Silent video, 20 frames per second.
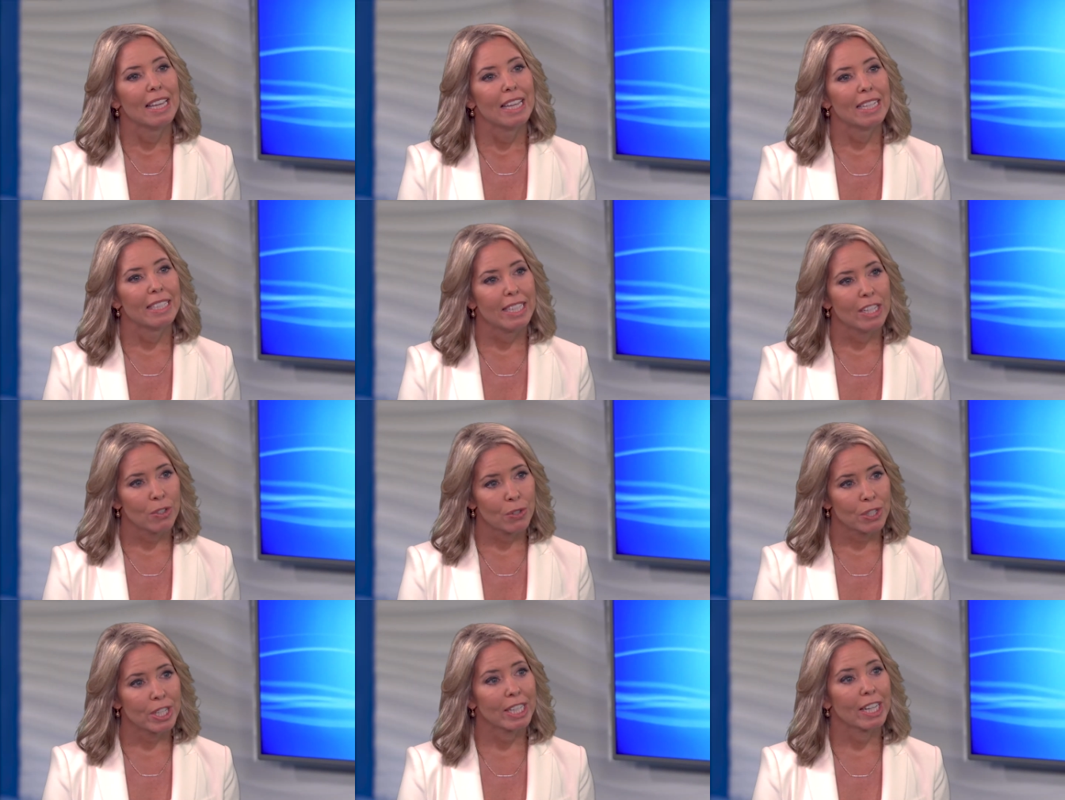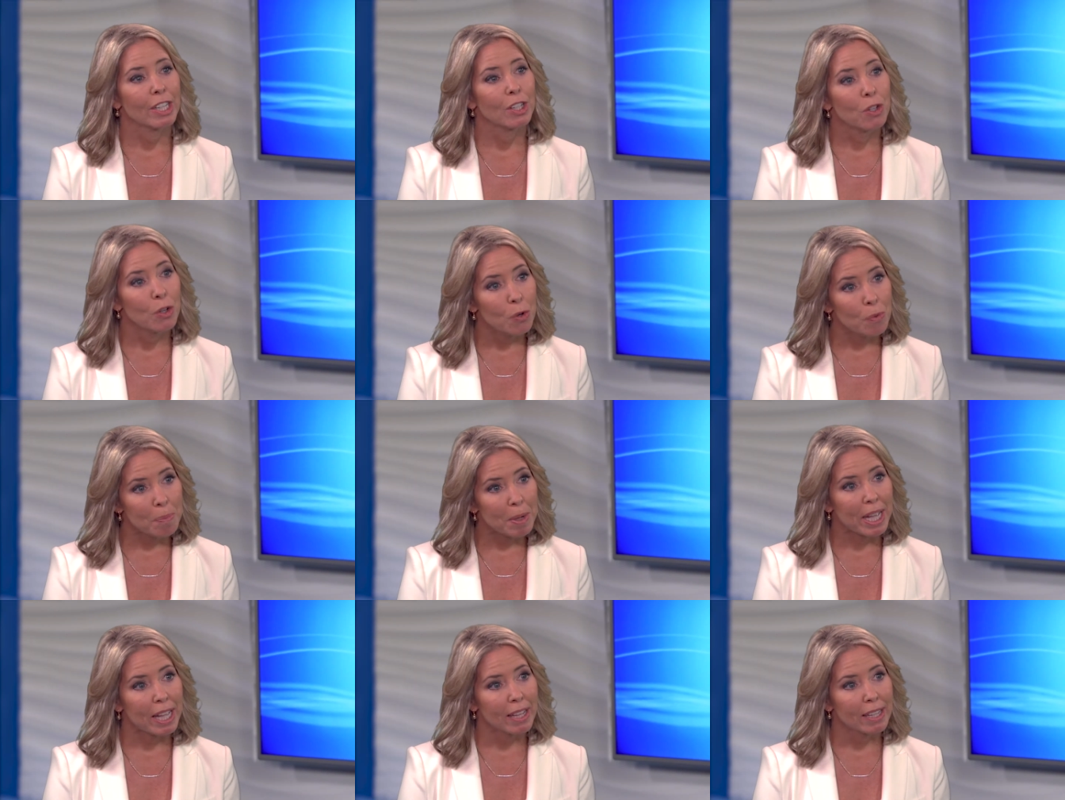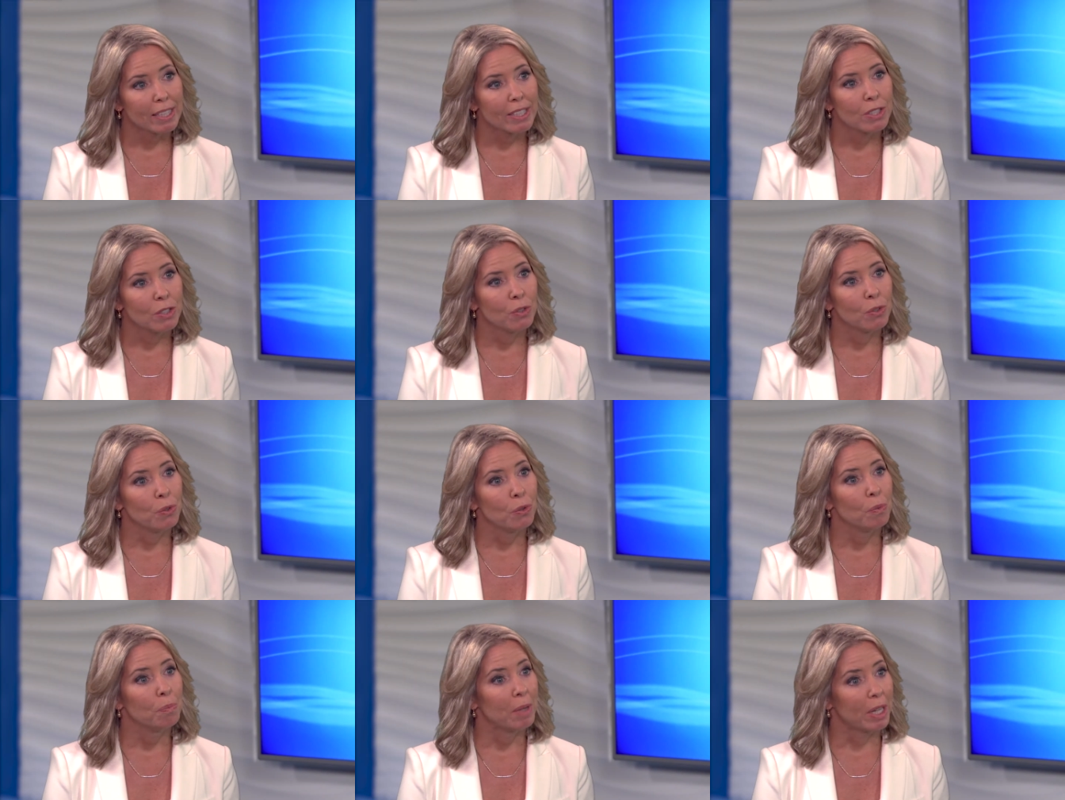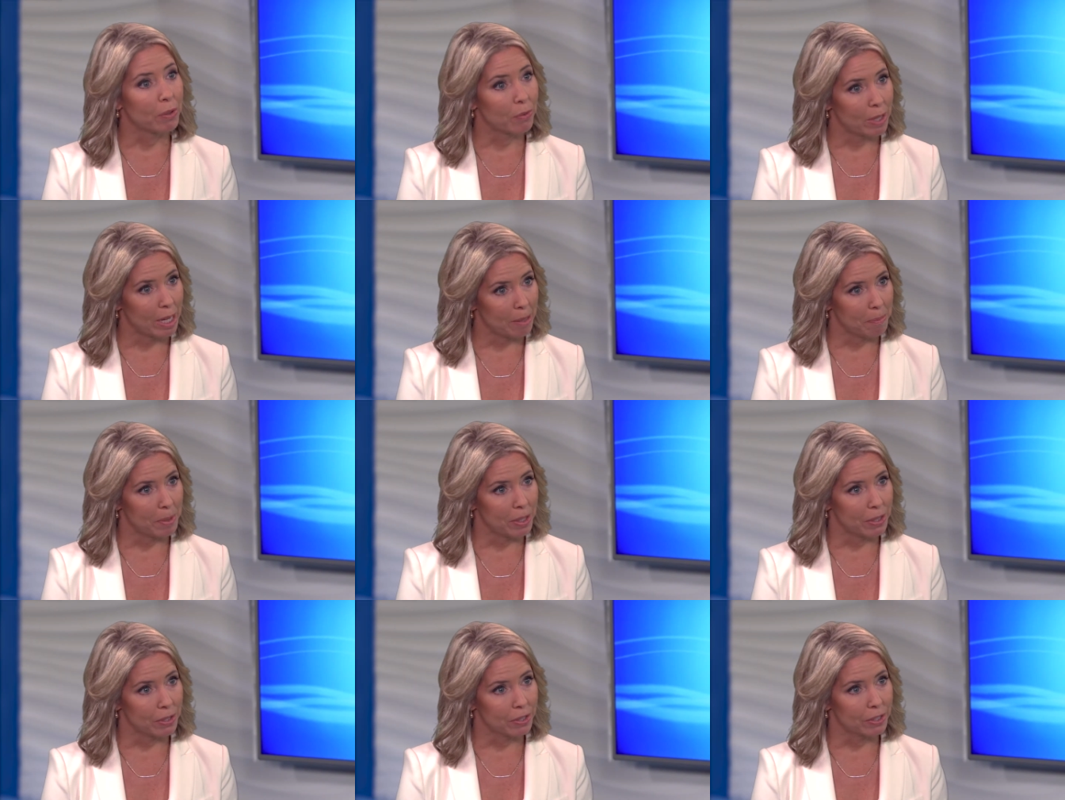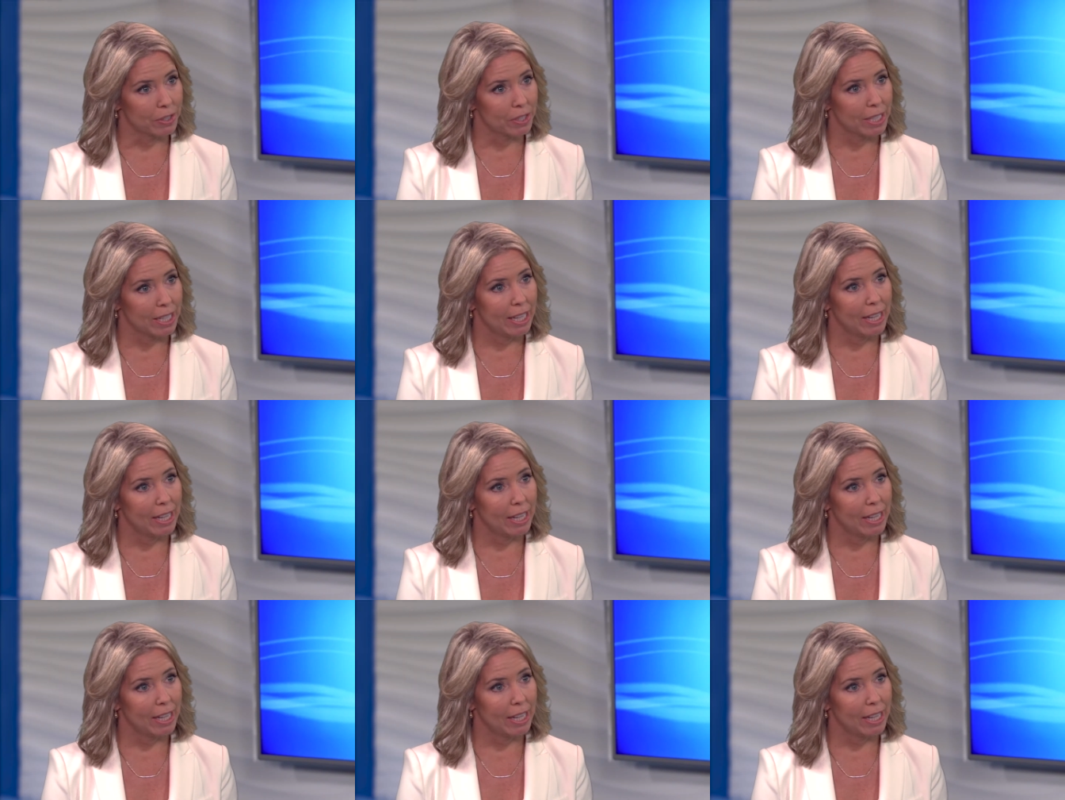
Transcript: It's interesting, I go back to my grandmother,